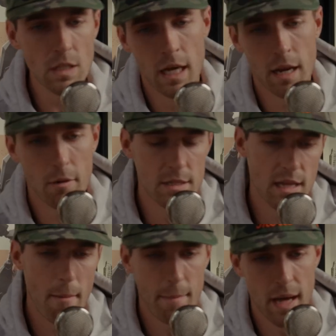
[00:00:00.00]
And it was
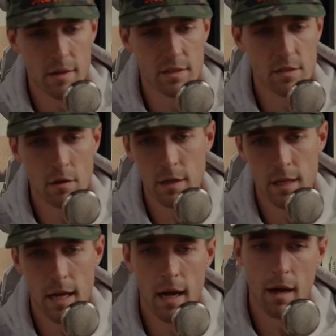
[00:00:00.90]
that balance, knowing
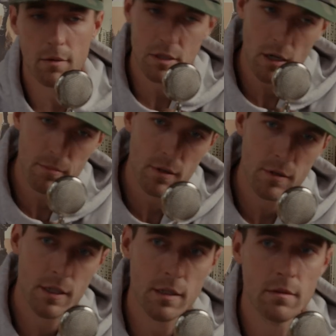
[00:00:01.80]
that I was carb
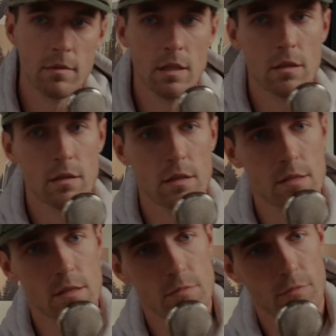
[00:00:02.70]
loaded.
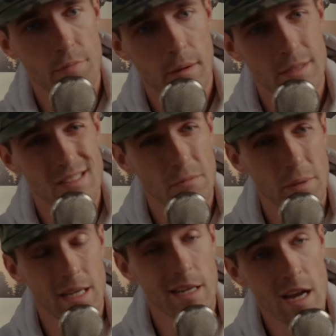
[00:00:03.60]
This will probably still
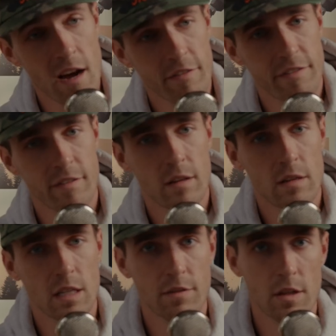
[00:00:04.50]
be enough,
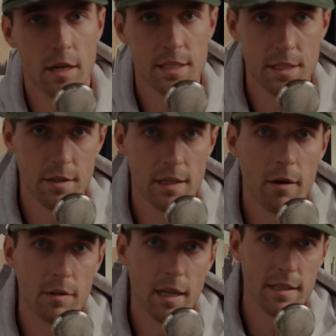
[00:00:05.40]
even though ideally
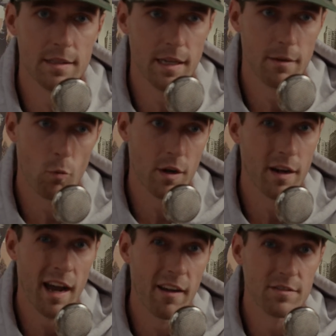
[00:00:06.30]
I would like to get
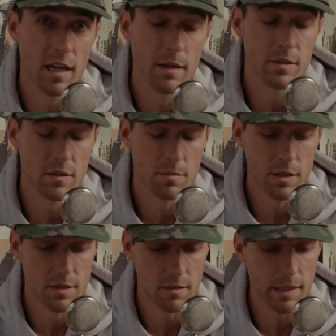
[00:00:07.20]
1.5 times as
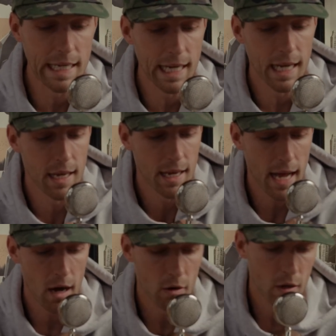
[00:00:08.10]
much as I'm getting in
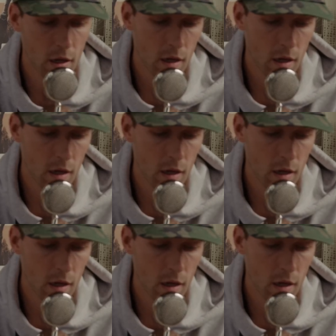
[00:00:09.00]
now.